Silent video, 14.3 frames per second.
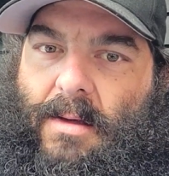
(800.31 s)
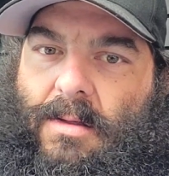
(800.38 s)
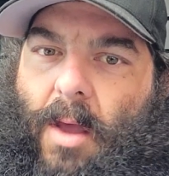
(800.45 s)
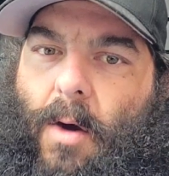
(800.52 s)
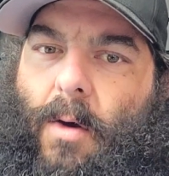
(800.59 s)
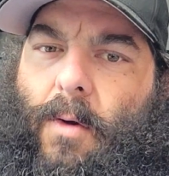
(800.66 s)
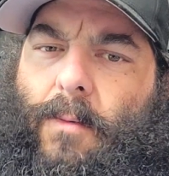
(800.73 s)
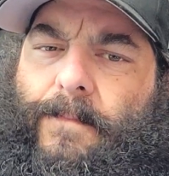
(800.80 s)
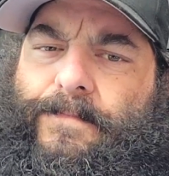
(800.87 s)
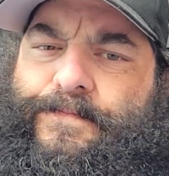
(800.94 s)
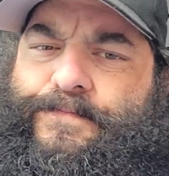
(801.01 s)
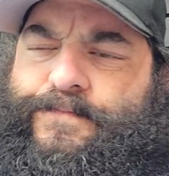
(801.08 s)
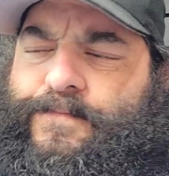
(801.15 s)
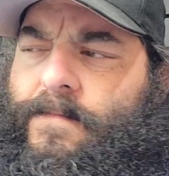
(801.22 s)
So,
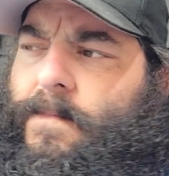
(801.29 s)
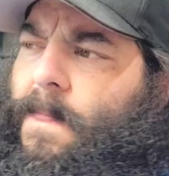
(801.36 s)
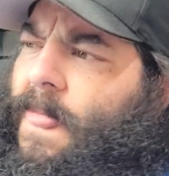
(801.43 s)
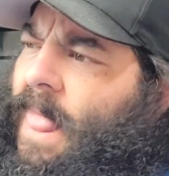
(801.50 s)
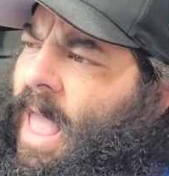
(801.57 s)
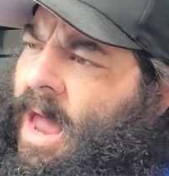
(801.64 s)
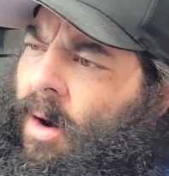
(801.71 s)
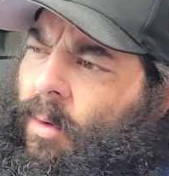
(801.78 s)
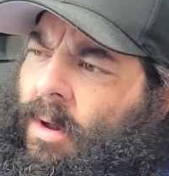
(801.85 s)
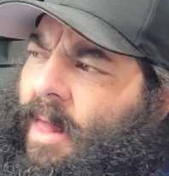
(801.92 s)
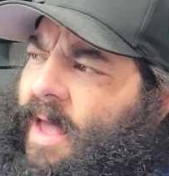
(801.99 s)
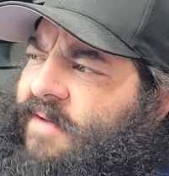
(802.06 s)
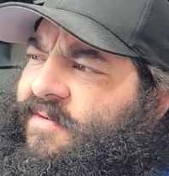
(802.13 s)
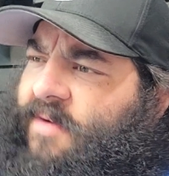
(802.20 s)
and I
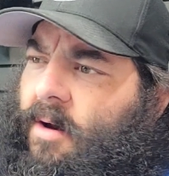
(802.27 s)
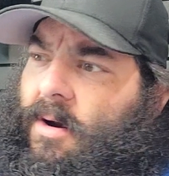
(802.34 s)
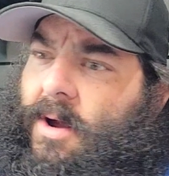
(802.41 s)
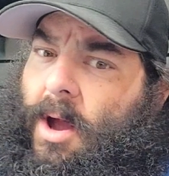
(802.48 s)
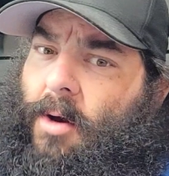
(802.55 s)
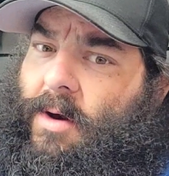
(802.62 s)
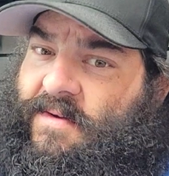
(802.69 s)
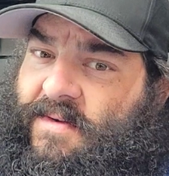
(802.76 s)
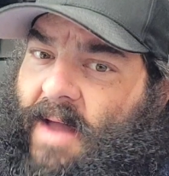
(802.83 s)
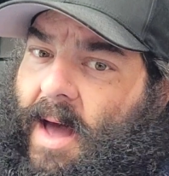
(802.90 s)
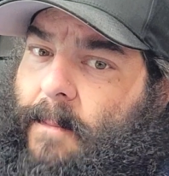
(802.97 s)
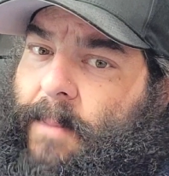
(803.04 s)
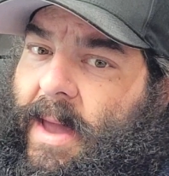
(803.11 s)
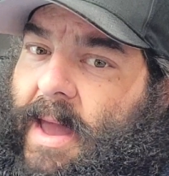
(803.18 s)
realize Cerakote is
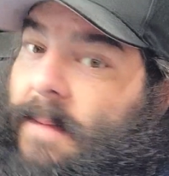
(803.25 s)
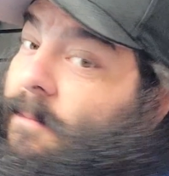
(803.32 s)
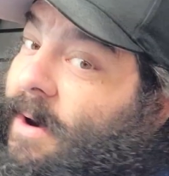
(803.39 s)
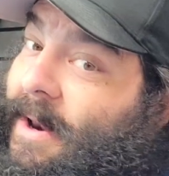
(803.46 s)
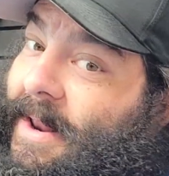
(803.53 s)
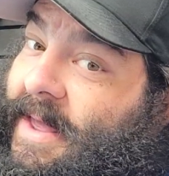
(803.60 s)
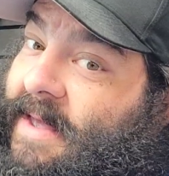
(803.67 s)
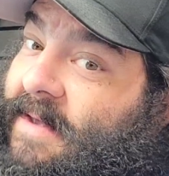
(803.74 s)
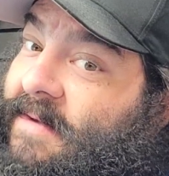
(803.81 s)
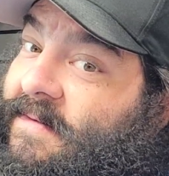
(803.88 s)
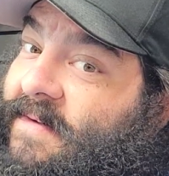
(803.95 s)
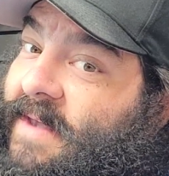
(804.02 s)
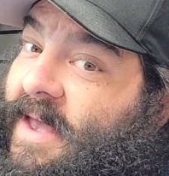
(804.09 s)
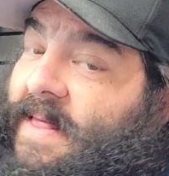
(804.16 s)
not paint, but it
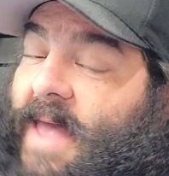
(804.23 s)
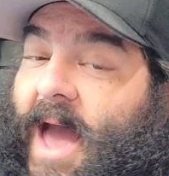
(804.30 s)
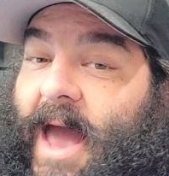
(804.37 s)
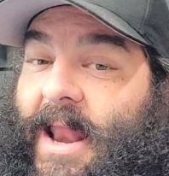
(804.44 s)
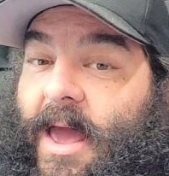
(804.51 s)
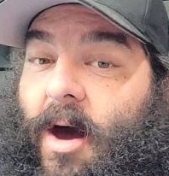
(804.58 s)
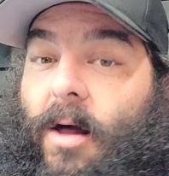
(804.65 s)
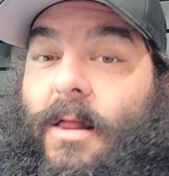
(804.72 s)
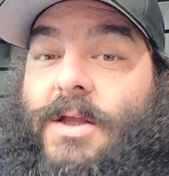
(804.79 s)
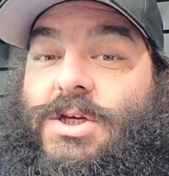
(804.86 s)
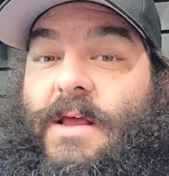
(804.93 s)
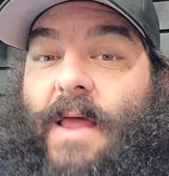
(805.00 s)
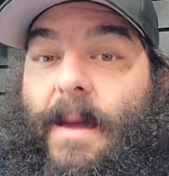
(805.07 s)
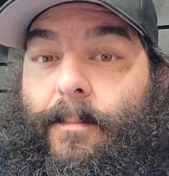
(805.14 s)
is in the
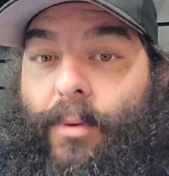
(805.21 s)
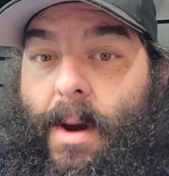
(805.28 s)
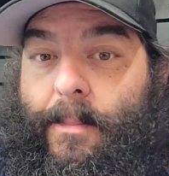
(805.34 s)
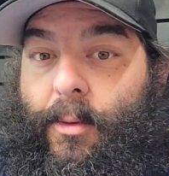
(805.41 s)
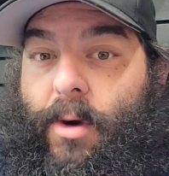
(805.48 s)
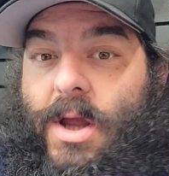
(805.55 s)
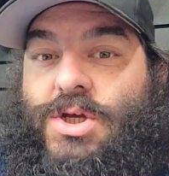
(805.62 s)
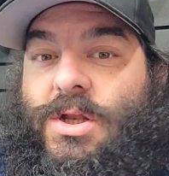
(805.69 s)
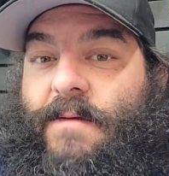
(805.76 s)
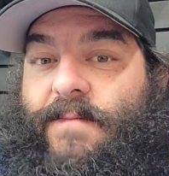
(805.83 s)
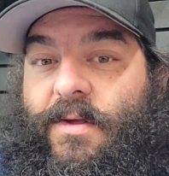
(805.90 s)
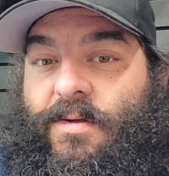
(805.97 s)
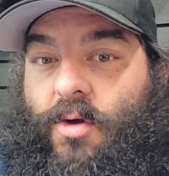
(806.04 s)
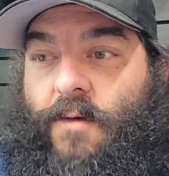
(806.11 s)
ideology that preparation
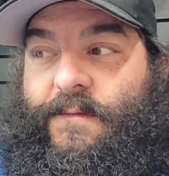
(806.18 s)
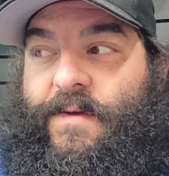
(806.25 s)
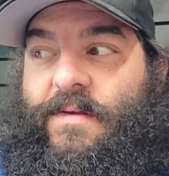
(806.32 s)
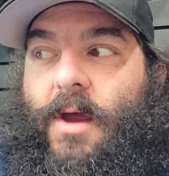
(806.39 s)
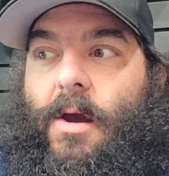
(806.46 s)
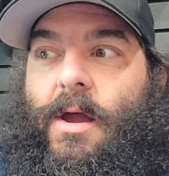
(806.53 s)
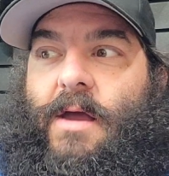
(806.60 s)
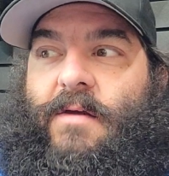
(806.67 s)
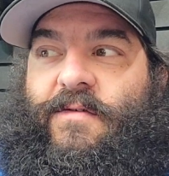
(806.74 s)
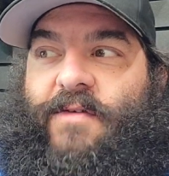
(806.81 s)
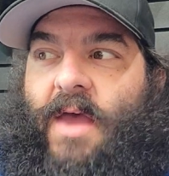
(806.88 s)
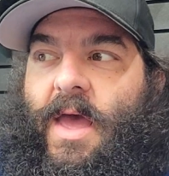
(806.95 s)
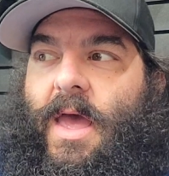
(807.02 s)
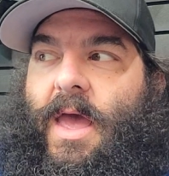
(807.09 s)
of the surface
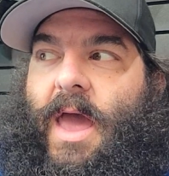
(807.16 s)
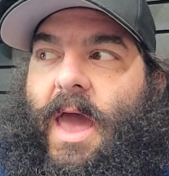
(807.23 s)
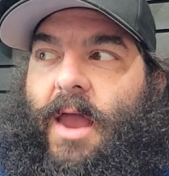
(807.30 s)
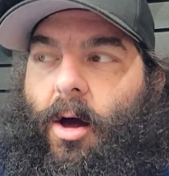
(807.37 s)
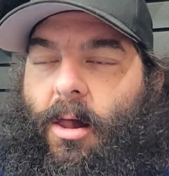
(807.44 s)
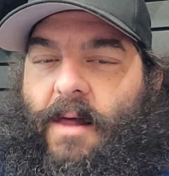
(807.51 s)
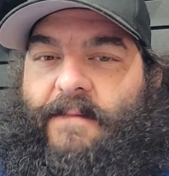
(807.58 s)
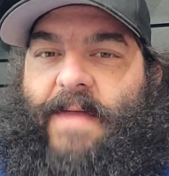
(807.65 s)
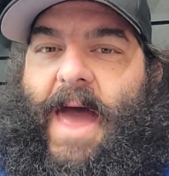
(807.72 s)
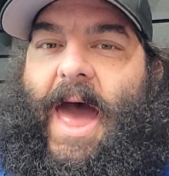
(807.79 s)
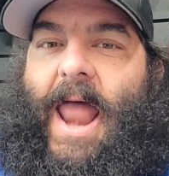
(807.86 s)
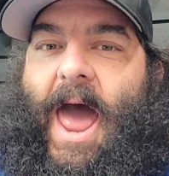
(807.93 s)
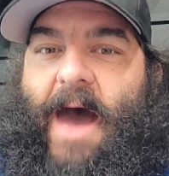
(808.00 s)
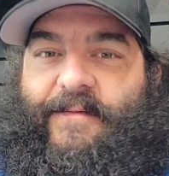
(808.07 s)
areas and all of
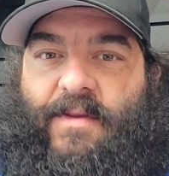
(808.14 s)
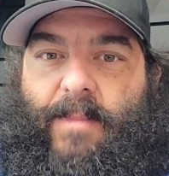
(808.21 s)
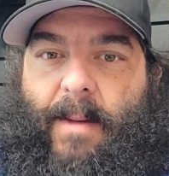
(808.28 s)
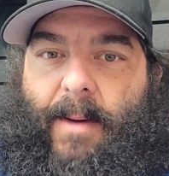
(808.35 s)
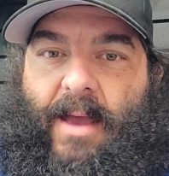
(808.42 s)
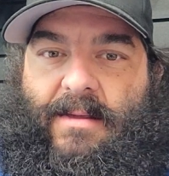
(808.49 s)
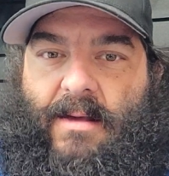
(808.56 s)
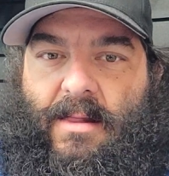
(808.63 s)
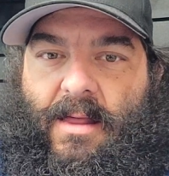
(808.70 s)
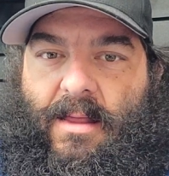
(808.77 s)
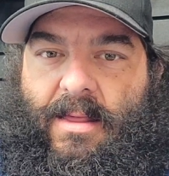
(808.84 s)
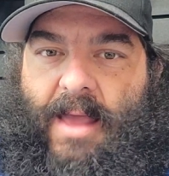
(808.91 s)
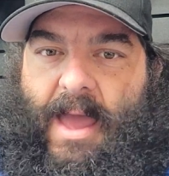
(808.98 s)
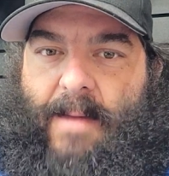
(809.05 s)
that have to be basically
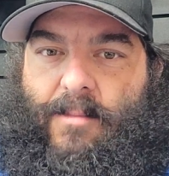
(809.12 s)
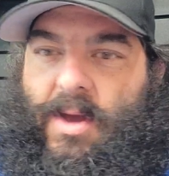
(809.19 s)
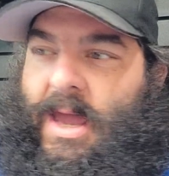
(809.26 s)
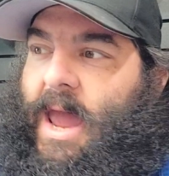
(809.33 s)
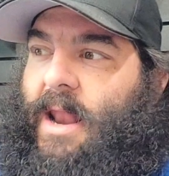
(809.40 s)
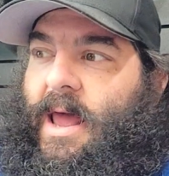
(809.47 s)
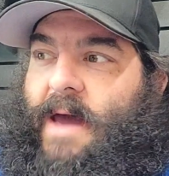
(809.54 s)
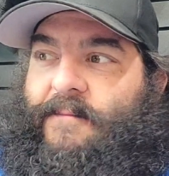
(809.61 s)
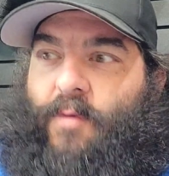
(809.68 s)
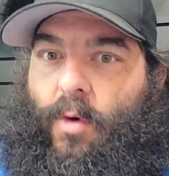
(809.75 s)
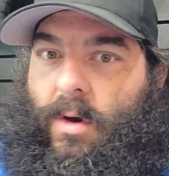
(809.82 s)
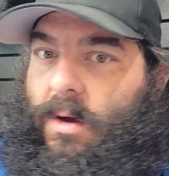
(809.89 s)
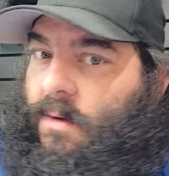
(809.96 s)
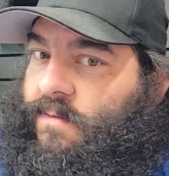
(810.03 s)
the same. You can't have
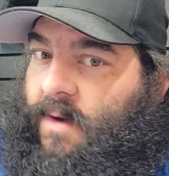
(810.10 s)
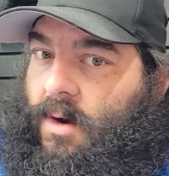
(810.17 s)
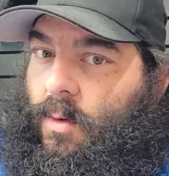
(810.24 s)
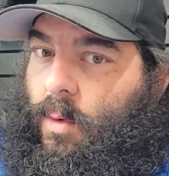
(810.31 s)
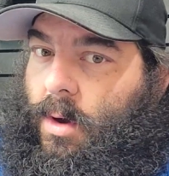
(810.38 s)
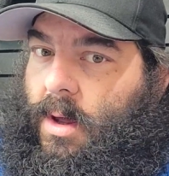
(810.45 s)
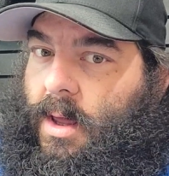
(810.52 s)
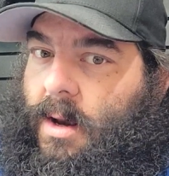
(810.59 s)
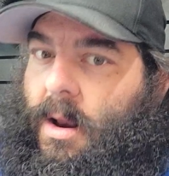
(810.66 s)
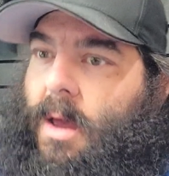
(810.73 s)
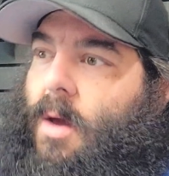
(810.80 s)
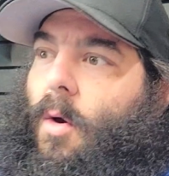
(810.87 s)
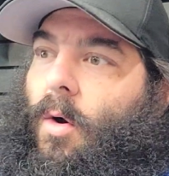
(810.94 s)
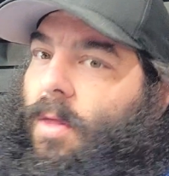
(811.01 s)
oils on the wood
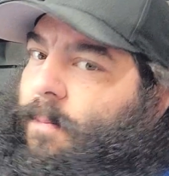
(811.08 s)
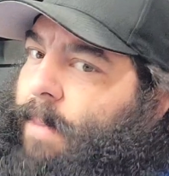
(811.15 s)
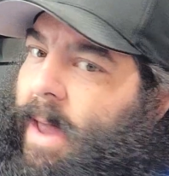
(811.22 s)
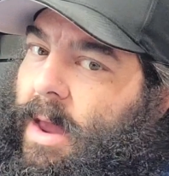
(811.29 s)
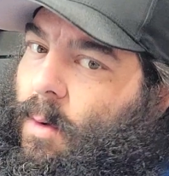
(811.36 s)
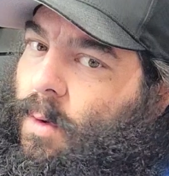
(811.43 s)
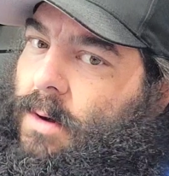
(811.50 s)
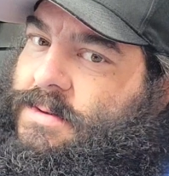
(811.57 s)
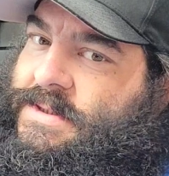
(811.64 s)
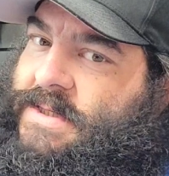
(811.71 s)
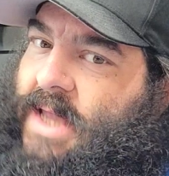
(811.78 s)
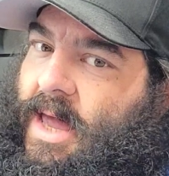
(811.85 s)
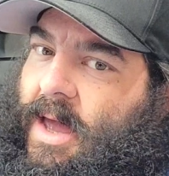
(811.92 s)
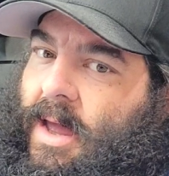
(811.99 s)
or the paint won't
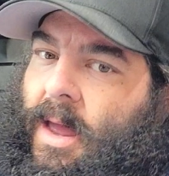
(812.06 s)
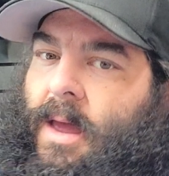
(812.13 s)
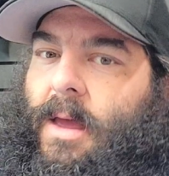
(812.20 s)
stick.